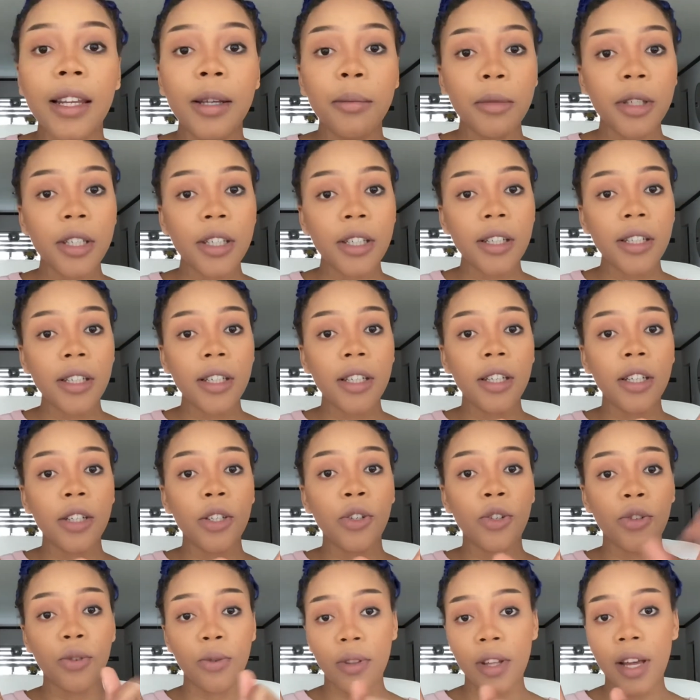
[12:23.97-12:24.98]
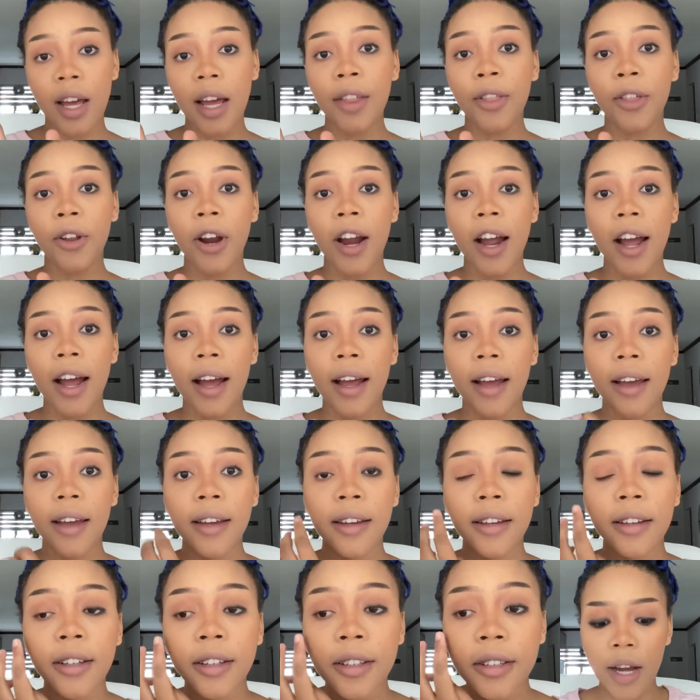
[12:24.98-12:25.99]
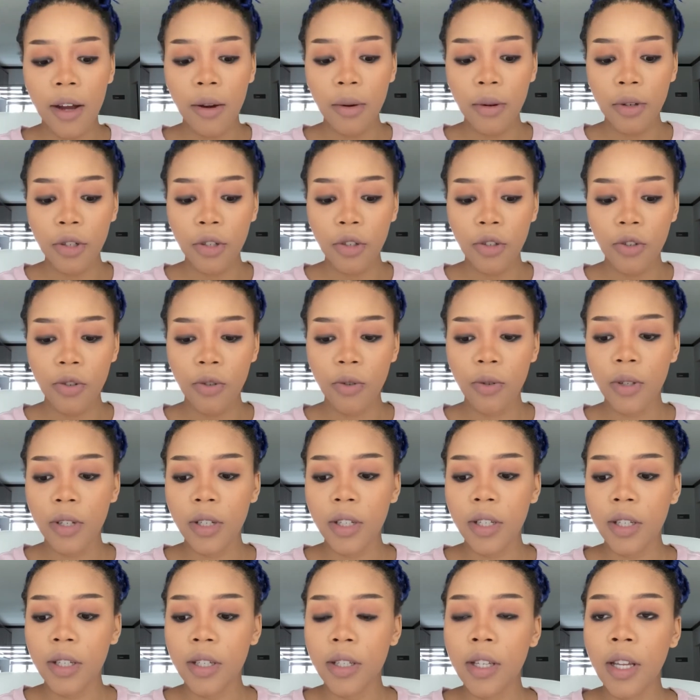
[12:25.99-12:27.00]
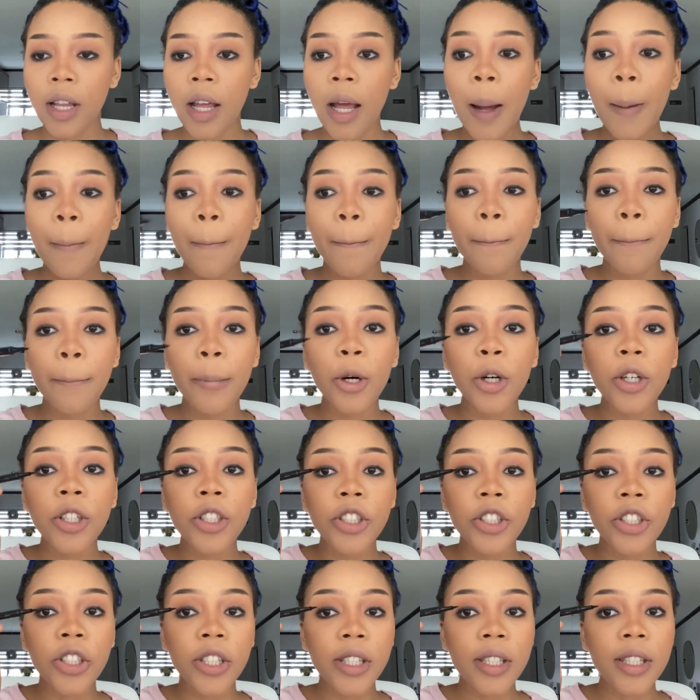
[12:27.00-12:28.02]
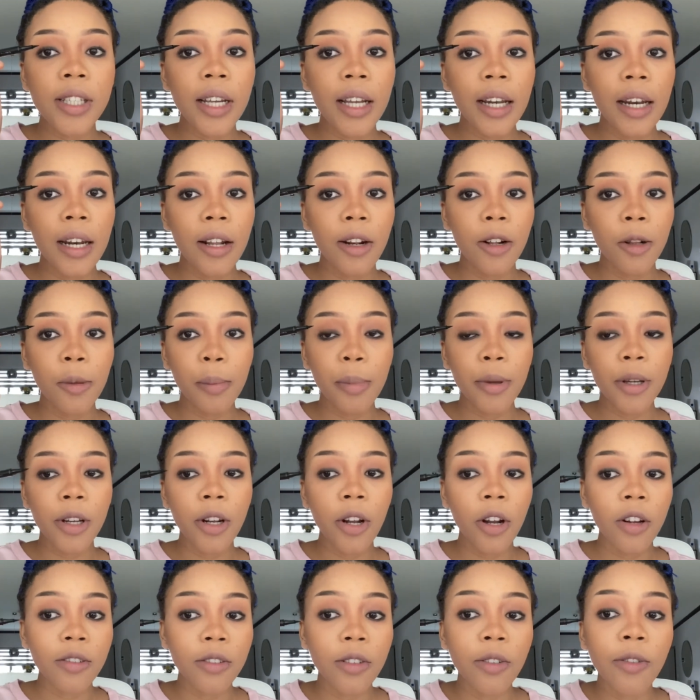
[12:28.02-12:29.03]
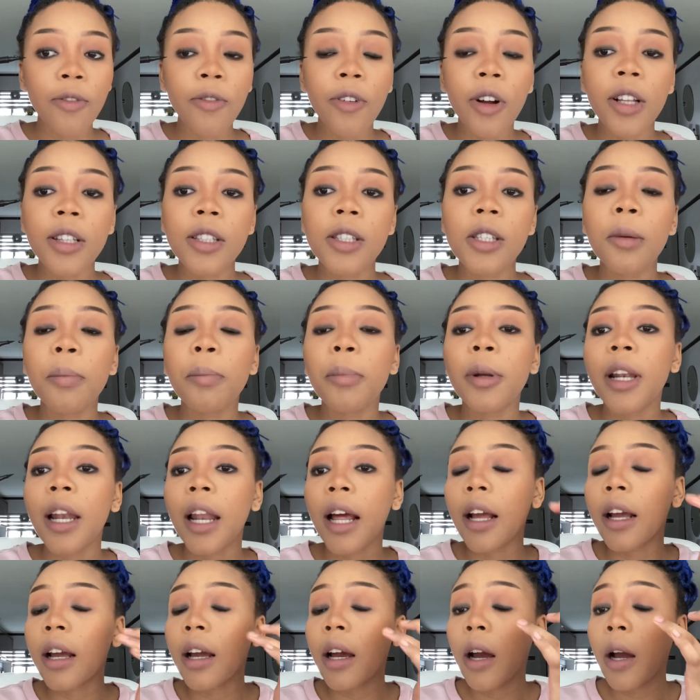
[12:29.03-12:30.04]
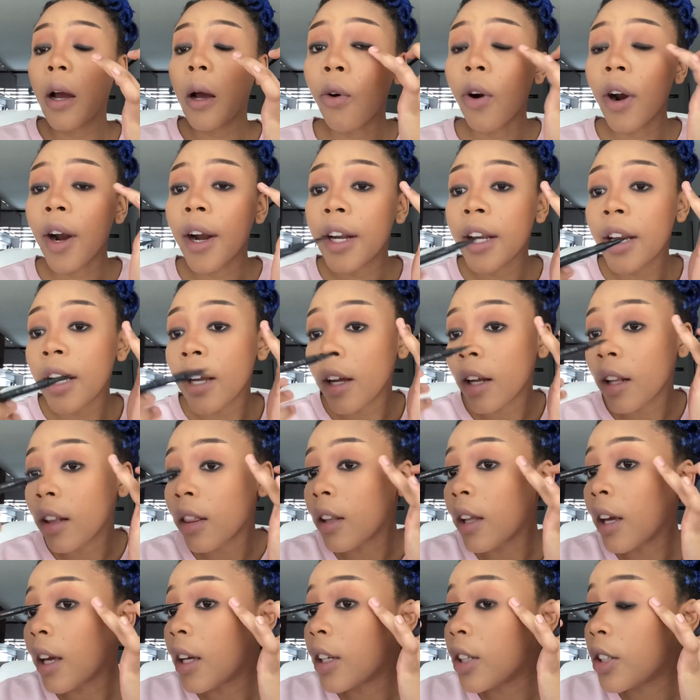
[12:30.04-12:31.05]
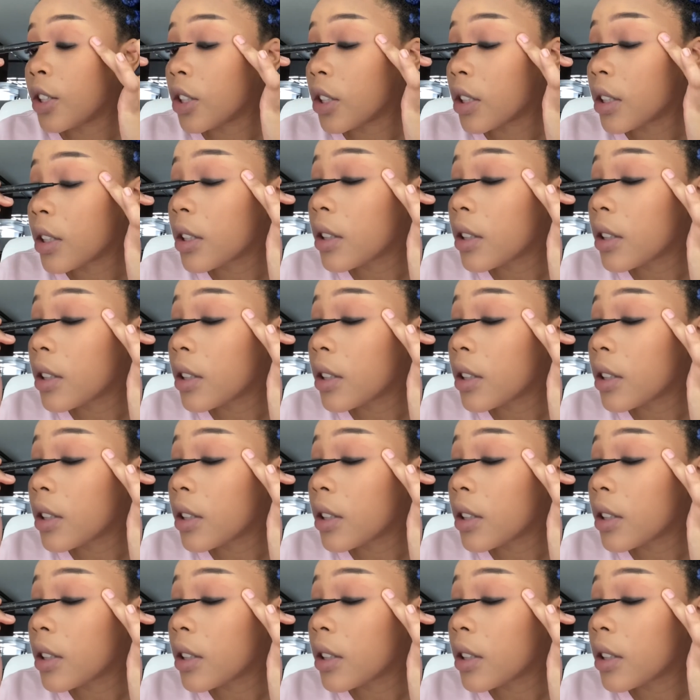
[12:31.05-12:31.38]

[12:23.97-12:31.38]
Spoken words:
me do the other eye. I want to do is put just a little bit of the false tip, but like right here in the edges.